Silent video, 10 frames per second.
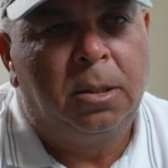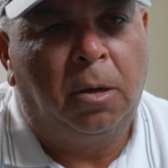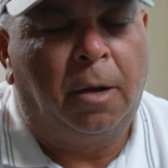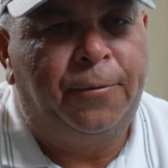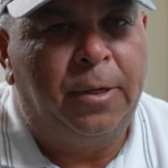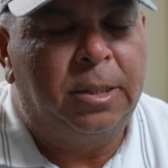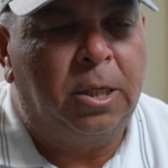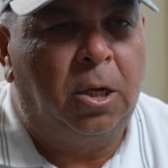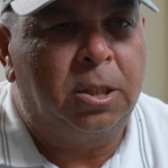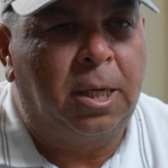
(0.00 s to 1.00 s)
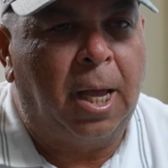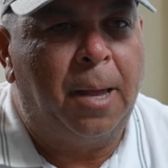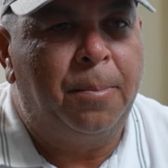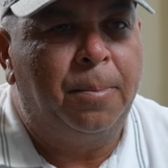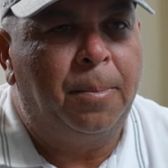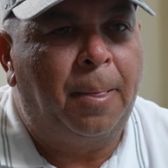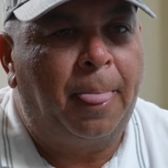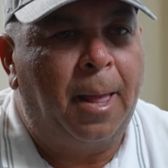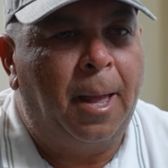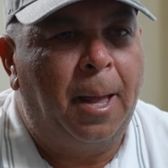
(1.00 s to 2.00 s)
to our first class game,
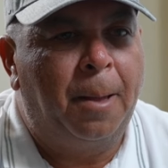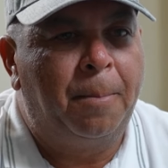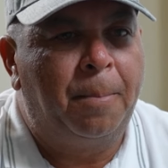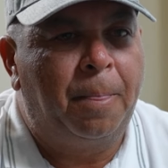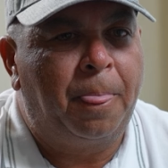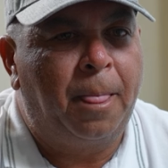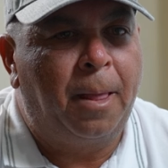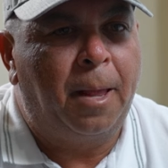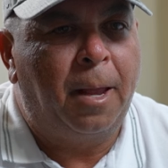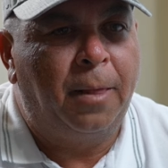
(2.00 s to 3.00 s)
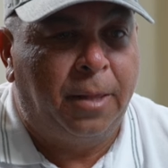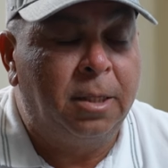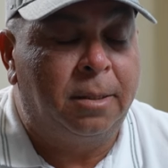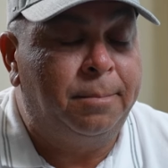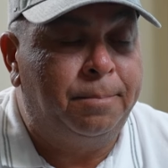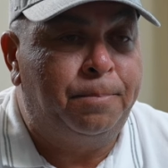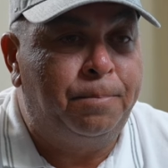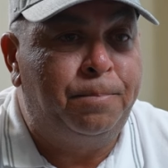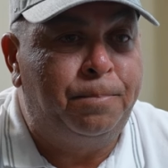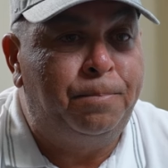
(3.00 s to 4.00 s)
and then
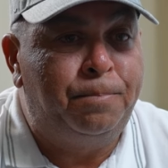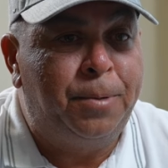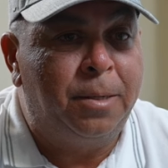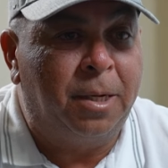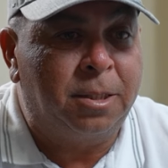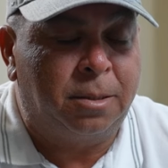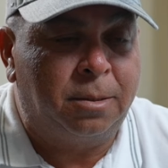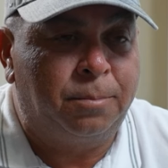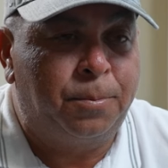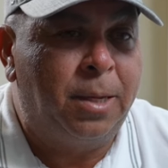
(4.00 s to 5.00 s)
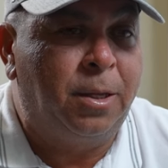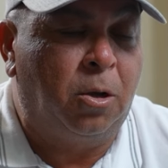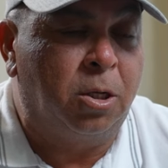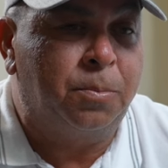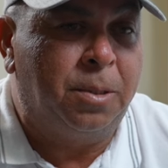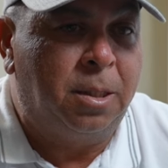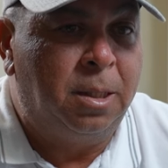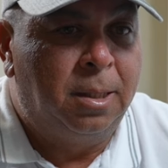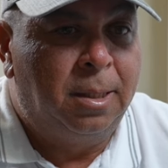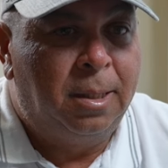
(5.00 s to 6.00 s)
pretty much spread the gospel
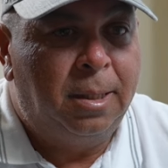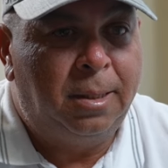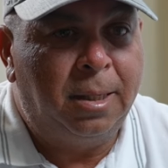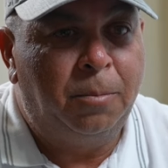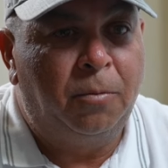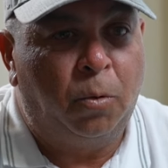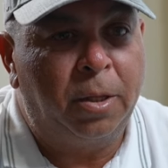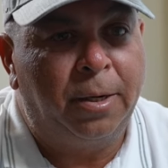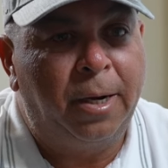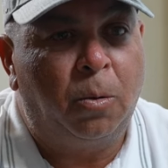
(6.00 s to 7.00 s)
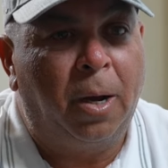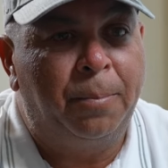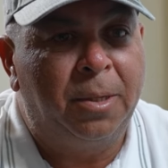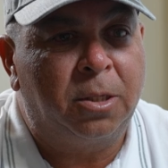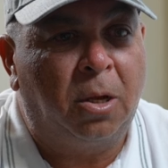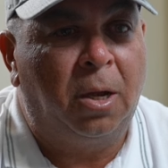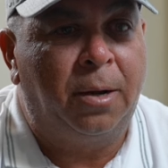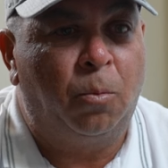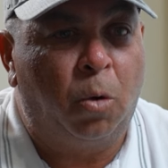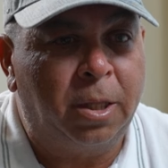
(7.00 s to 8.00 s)
in terms of what the requirements are
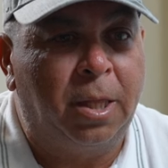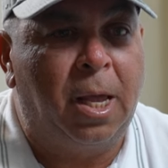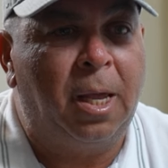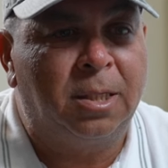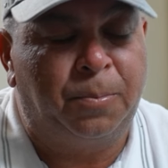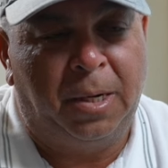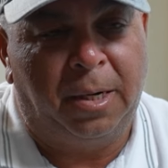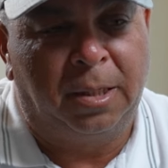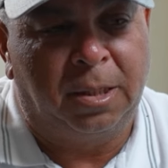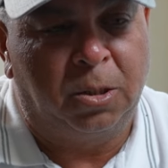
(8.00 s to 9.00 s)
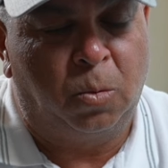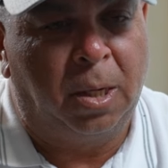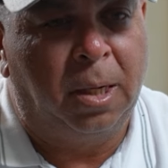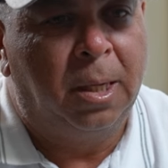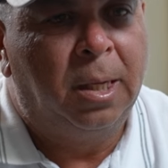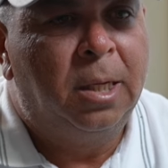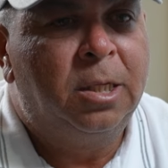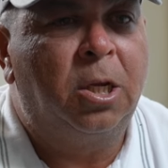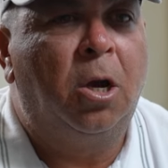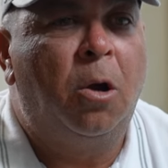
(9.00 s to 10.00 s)
and what their experiences were.
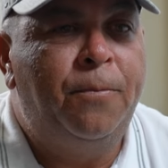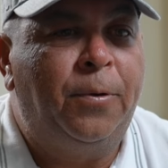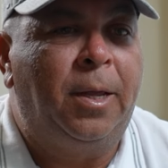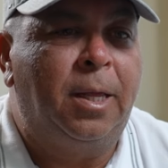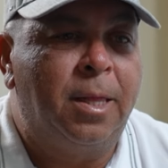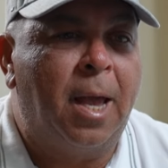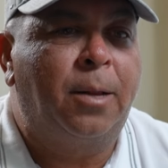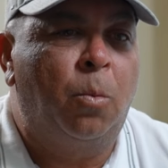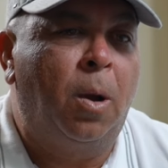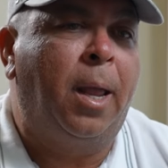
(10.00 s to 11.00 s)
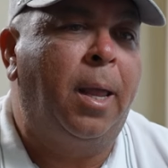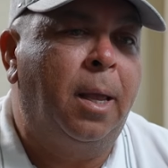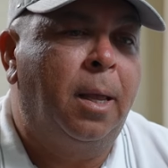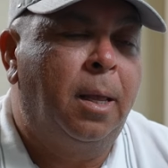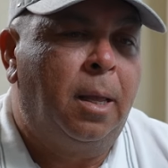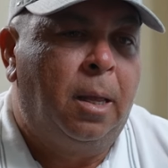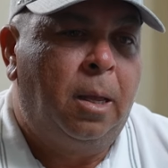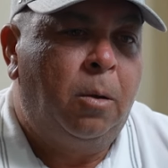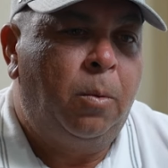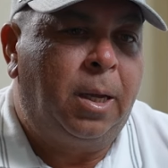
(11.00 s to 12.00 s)
So hopefully in that way,
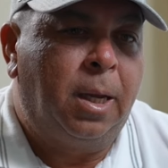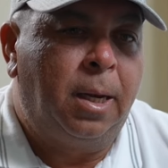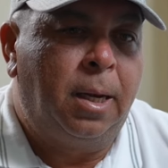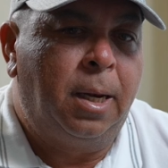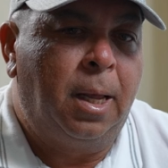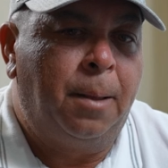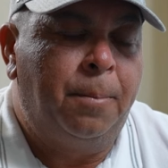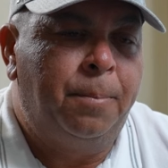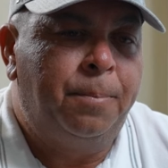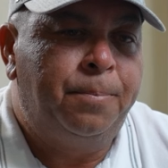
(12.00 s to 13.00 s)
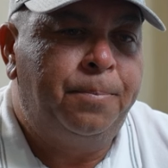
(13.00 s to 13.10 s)
we can